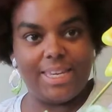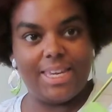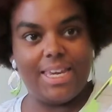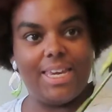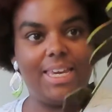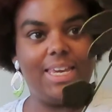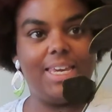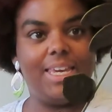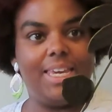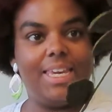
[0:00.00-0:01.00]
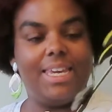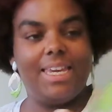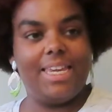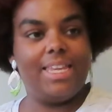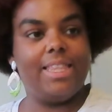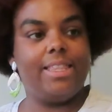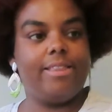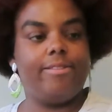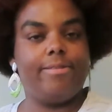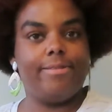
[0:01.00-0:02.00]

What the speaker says: No one is speaking in this clip.